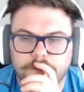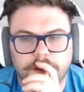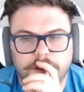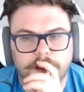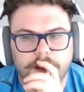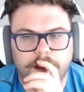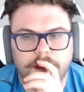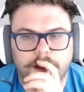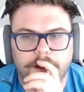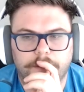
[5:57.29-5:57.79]

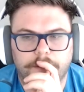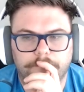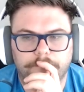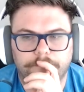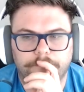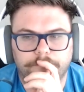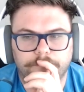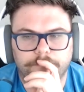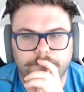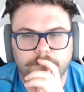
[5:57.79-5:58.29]

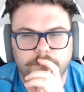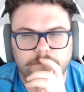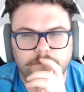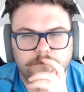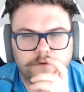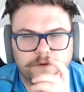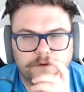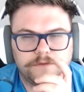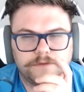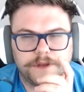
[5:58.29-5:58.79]
um,
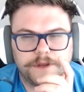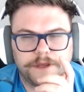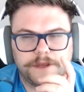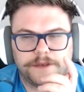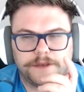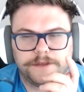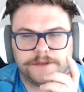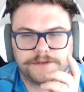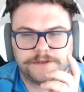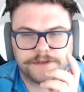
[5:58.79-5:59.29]

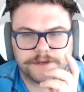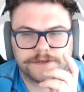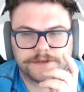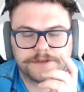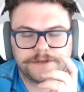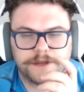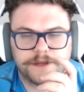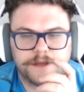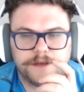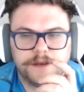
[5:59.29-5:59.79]
15,
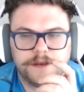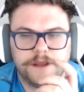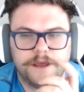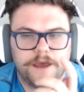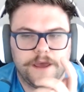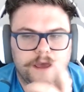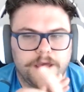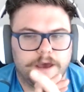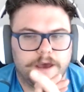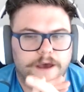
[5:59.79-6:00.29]
16,
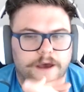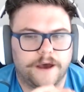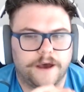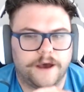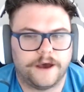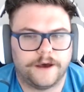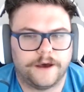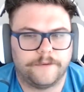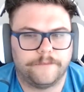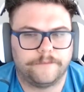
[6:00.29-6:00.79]

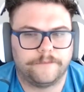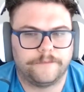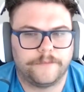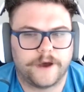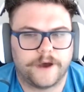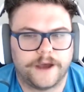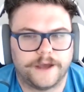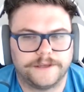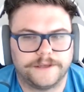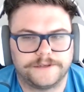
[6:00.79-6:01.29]
um,
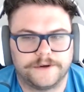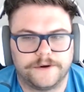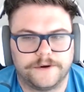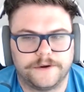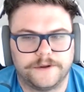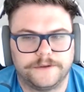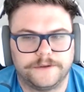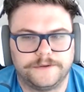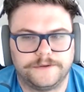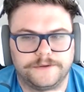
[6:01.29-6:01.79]
I
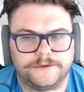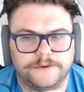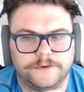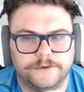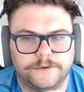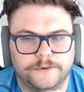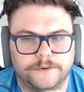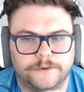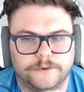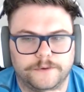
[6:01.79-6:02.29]
started
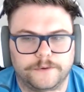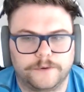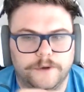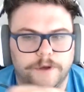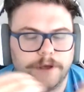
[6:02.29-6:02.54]
to